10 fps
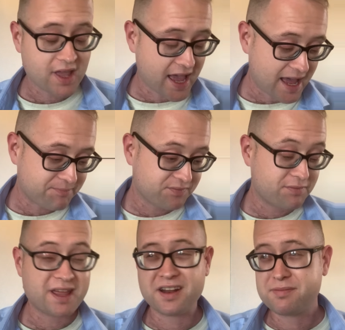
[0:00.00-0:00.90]
Um,
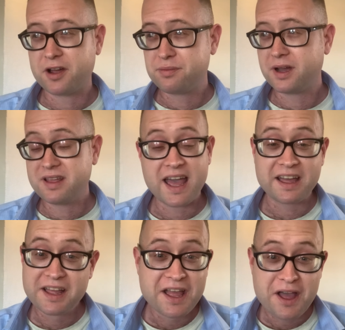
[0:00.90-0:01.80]
but then I suppose, yeah,
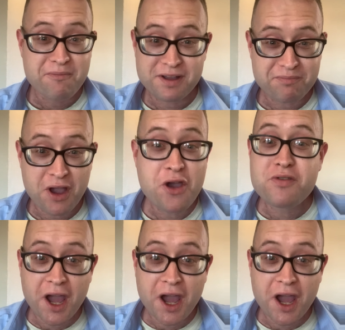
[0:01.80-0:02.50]
who